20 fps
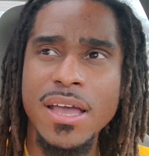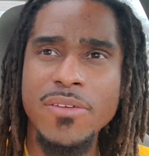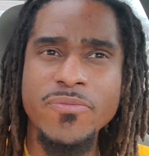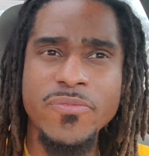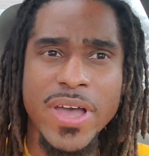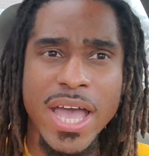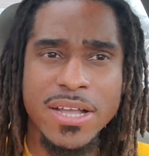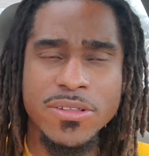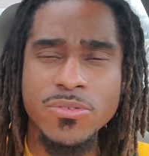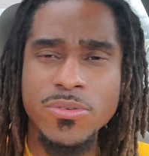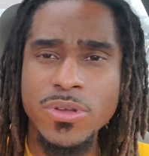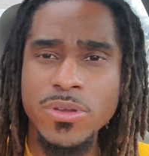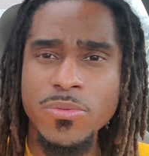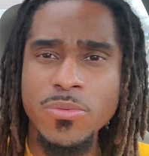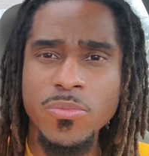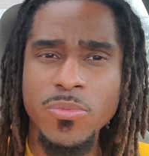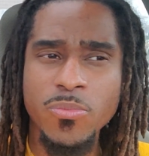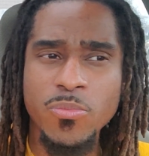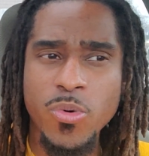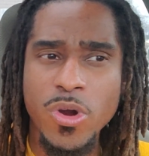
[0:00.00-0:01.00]
factory
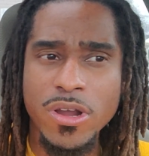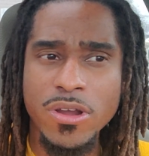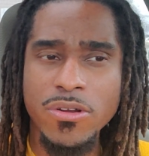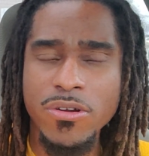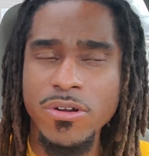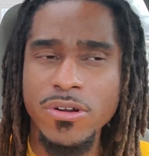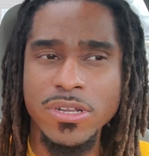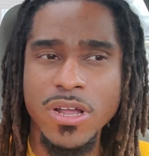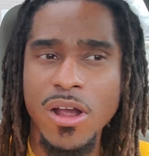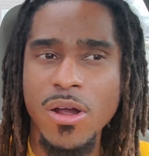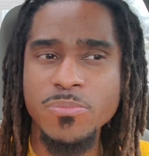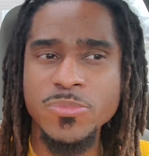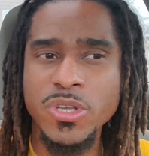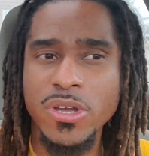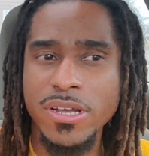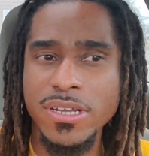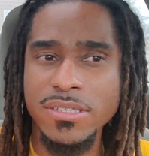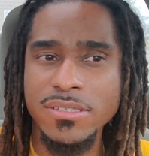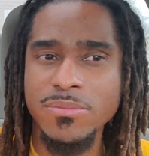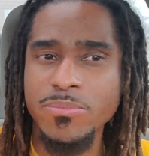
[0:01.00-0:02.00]
worker, or I'm
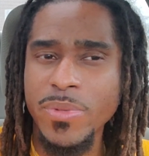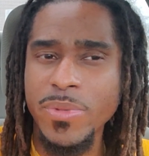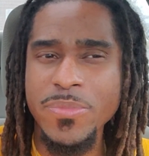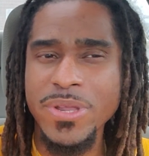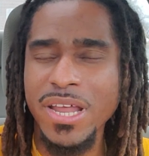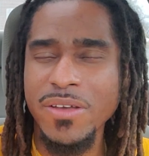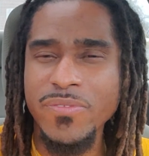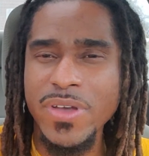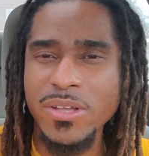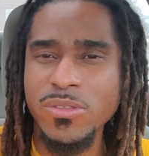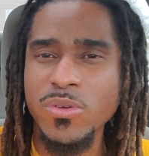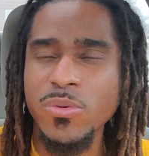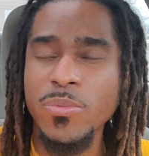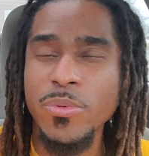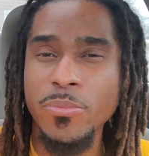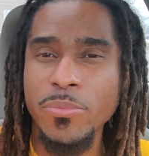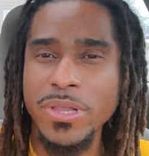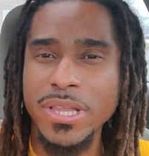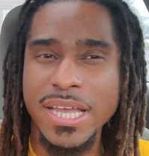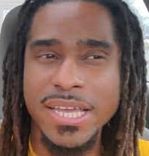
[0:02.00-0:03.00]
sorry, maybe not factory,
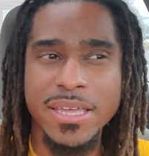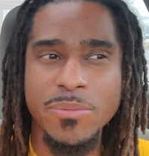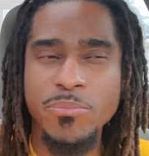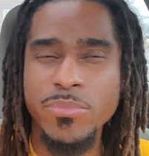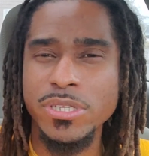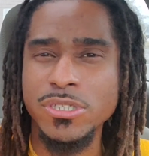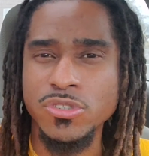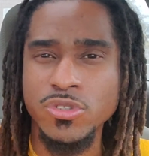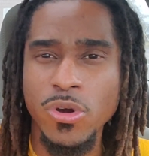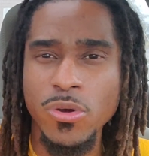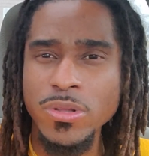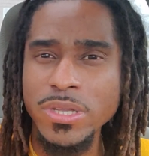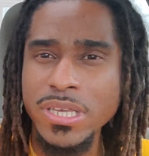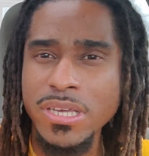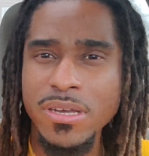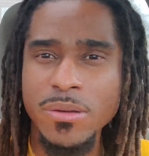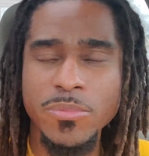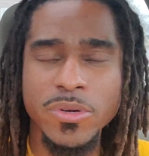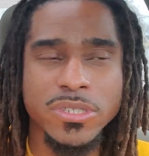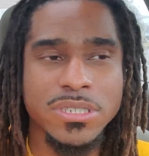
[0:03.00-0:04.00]
but like in
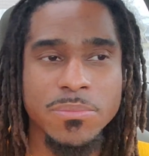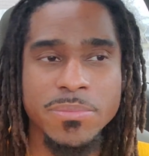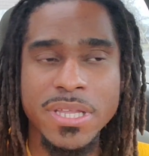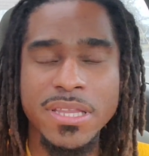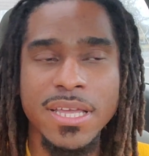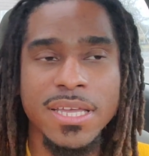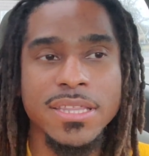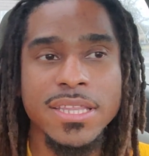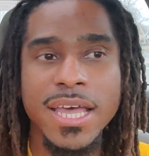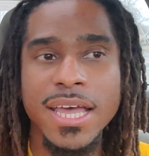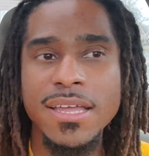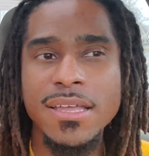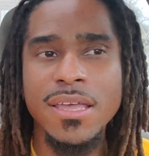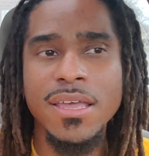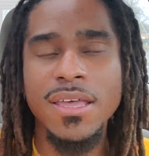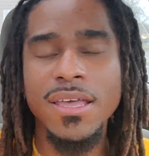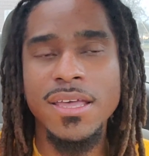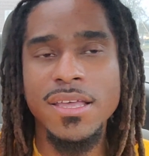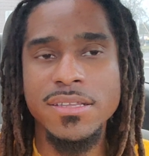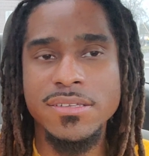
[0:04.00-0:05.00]
petroleum or something like that.
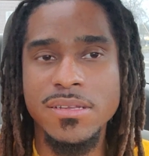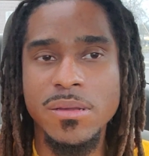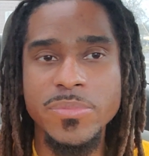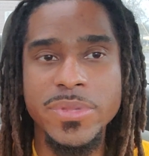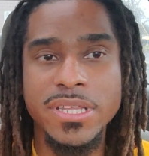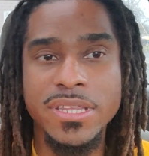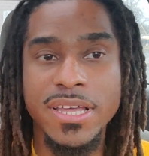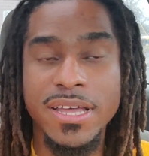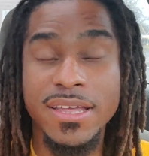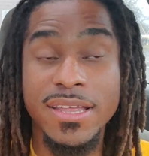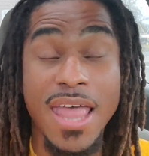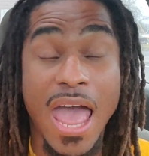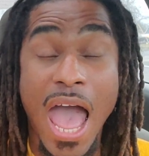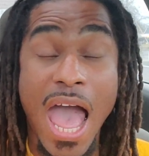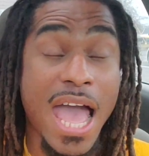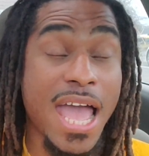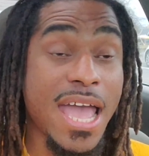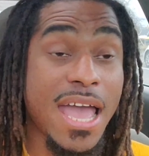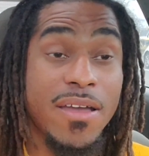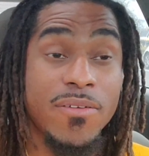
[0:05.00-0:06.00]
Something that
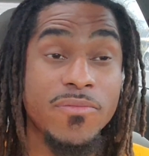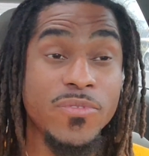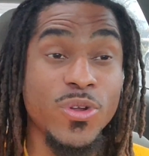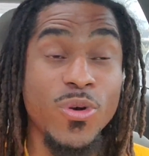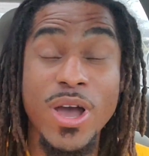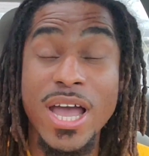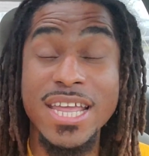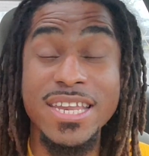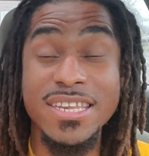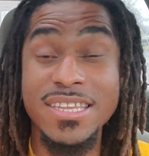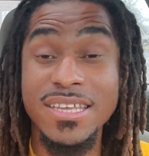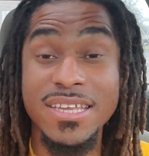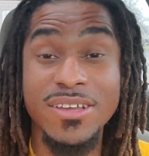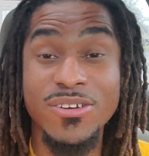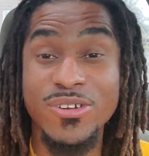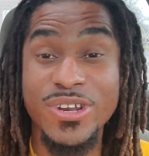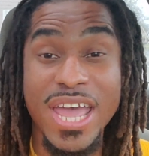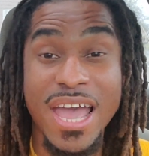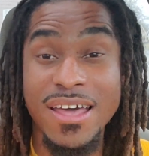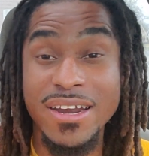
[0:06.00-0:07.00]
I have no idea
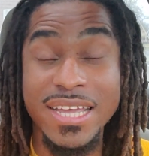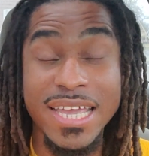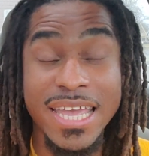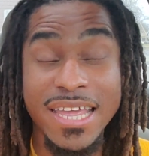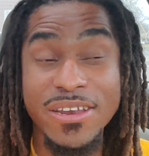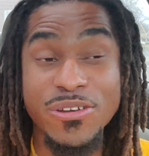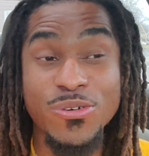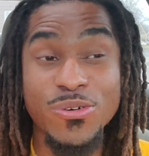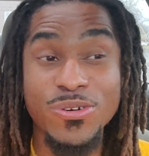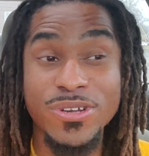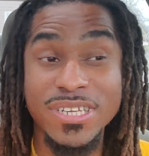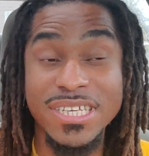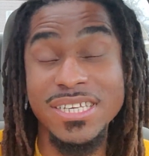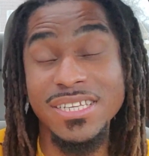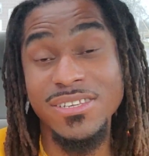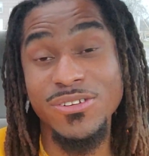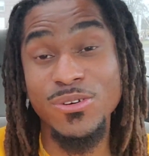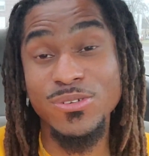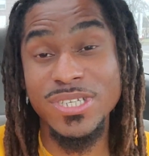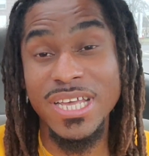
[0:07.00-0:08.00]
on how to handle, and
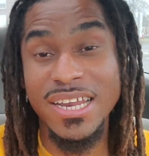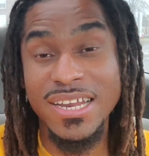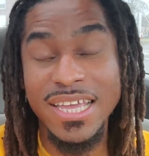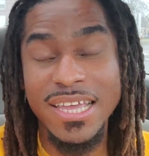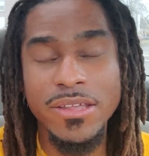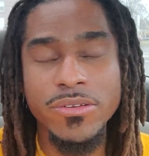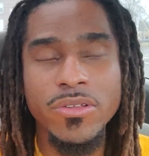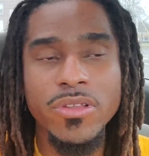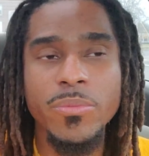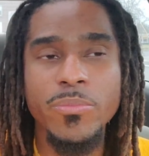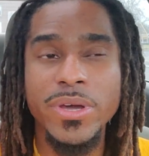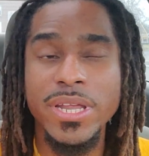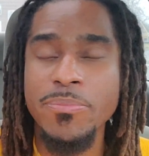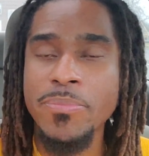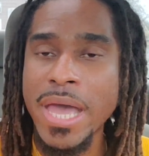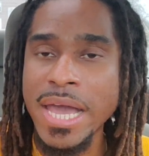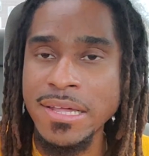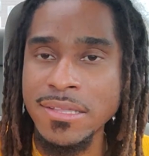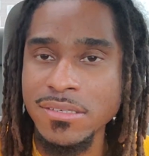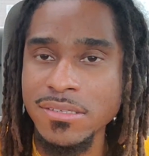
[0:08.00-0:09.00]
he knows how to handle it. But
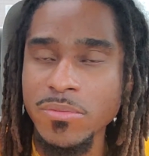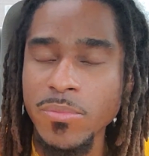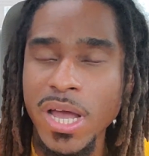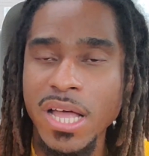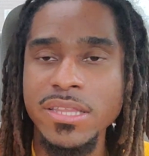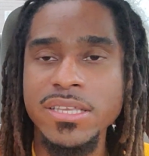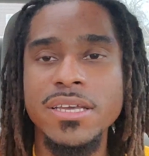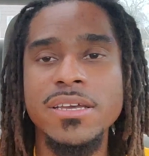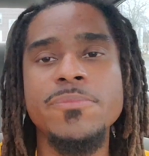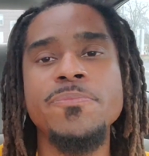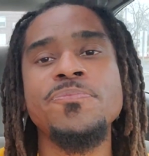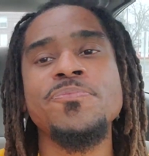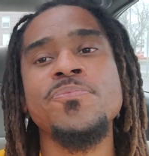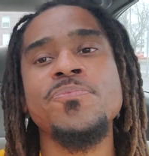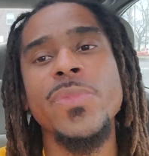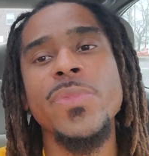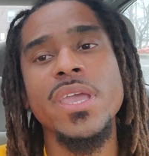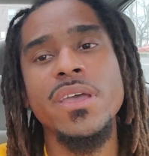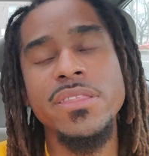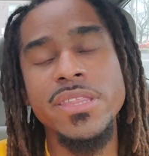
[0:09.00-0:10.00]
back in Somalia,
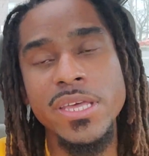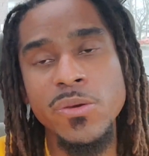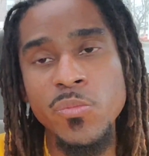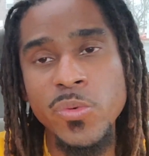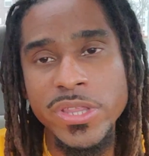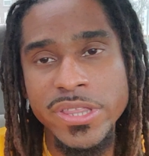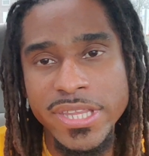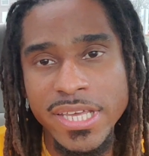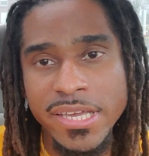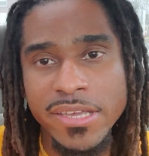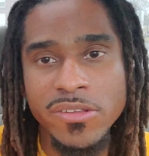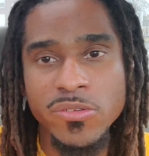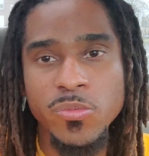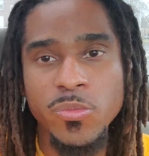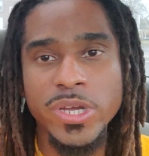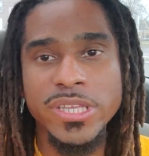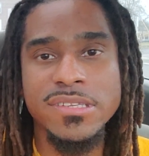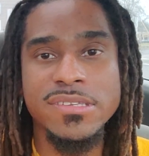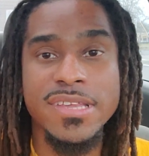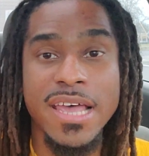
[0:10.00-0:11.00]
then when things
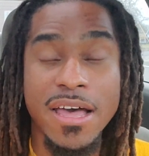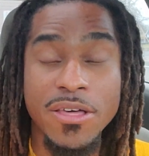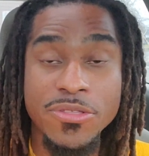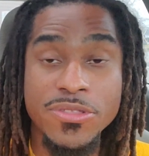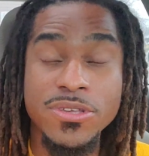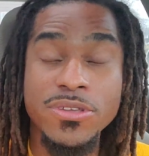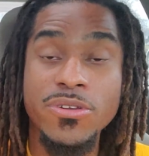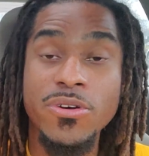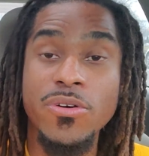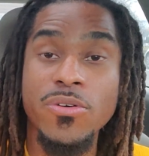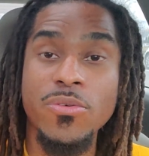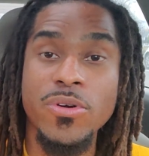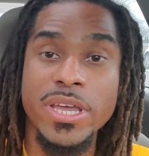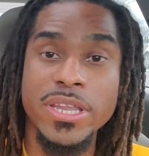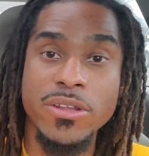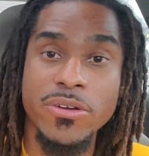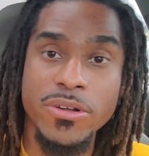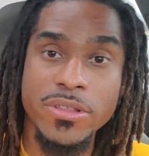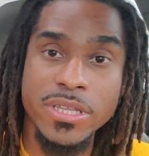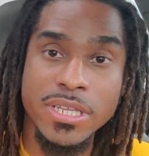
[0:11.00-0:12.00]
went south, you know, in
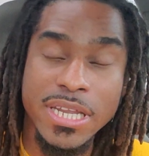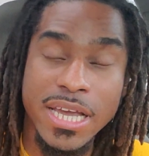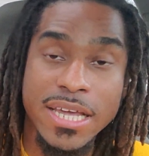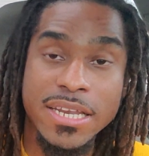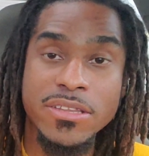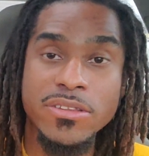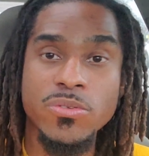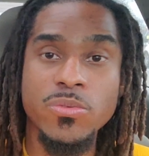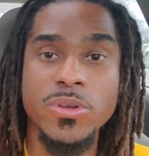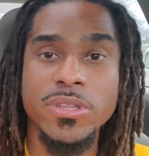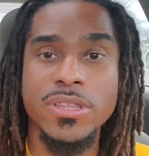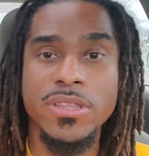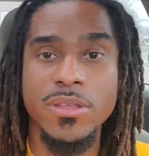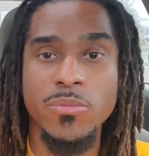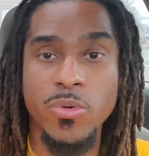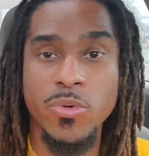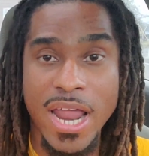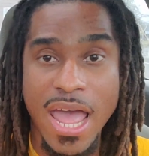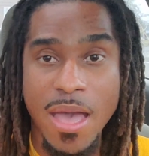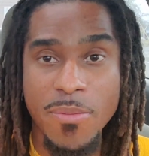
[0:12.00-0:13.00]
the early 90s with
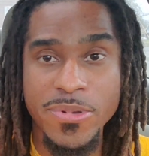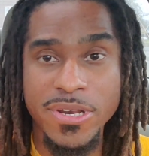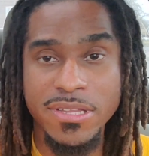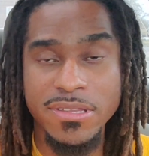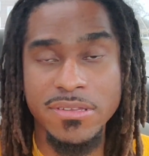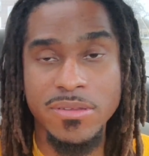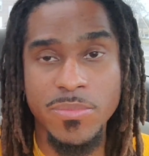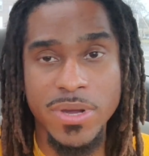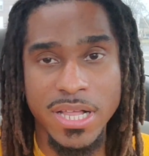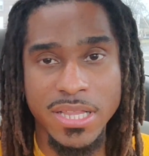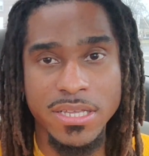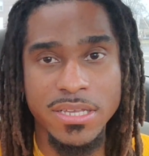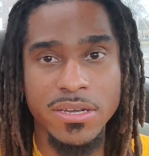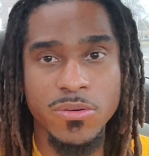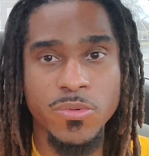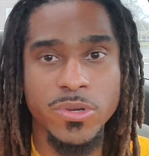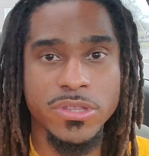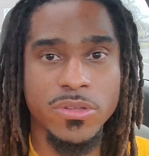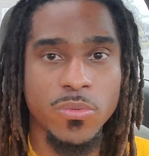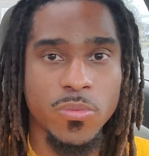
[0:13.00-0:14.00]
what happened in Somalia
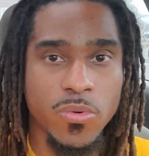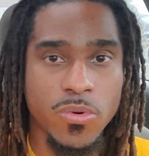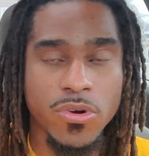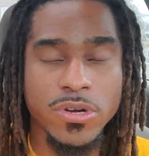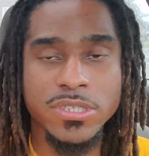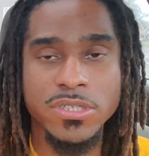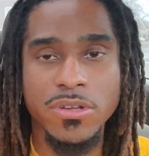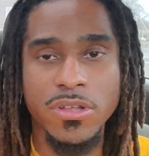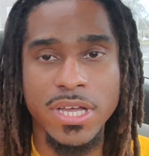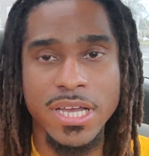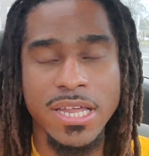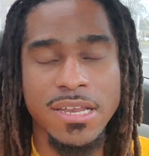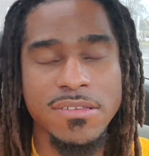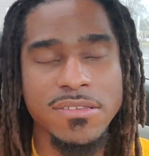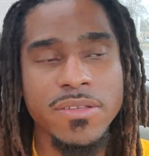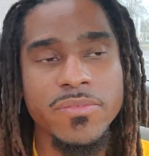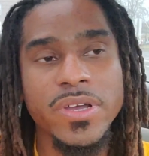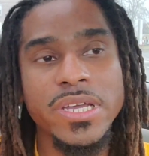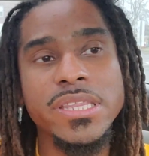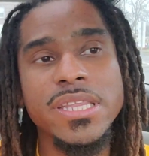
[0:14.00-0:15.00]
with the wars and all that kind of
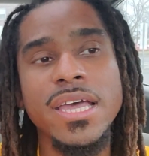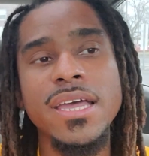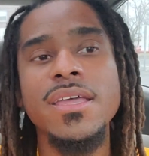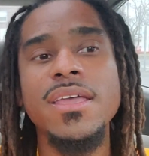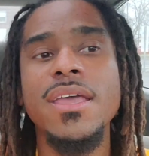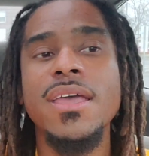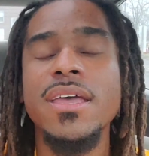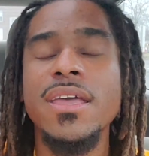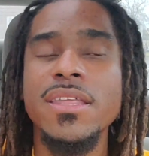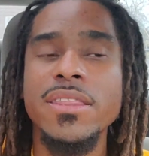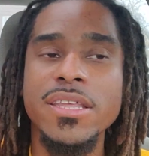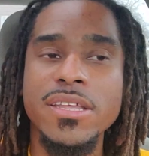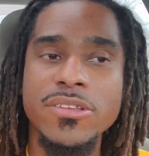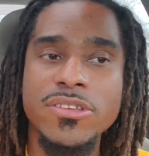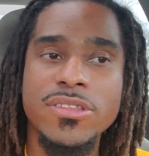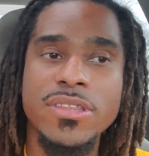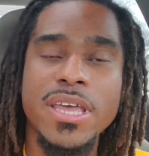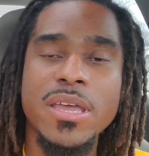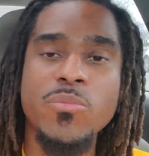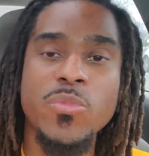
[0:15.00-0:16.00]
stuff like that,
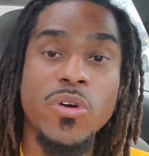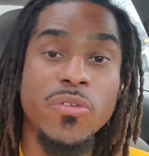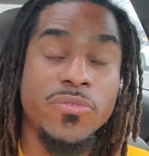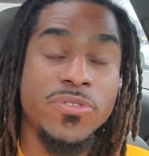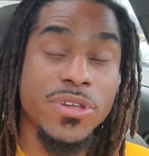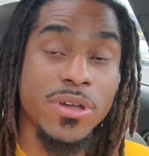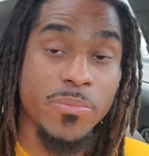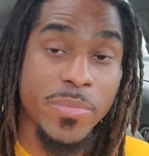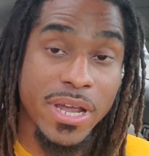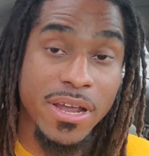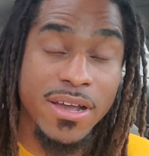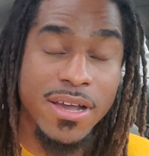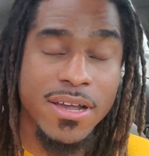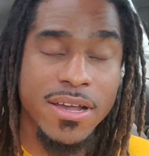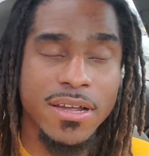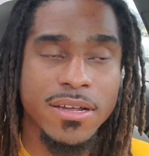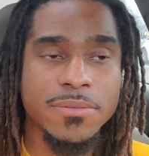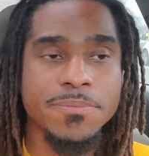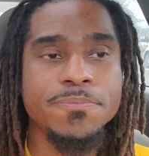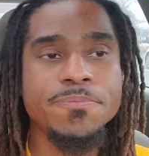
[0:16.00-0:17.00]
then they moved to
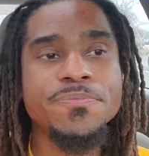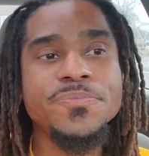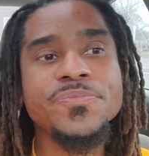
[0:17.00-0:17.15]
America.